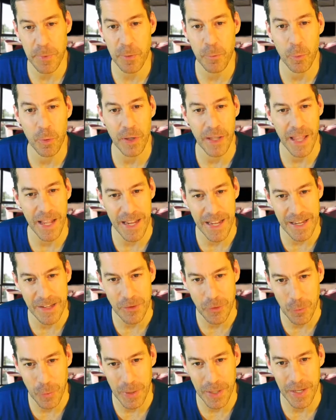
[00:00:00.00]
and we'll get
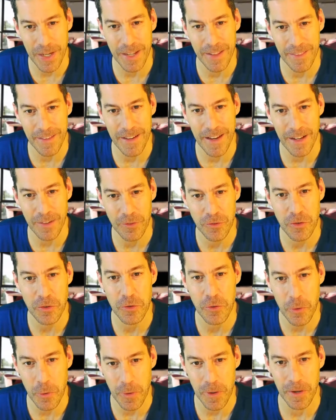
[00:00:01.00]
into it in the next
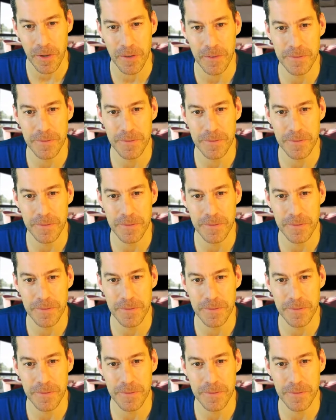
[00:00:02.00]
tutorial.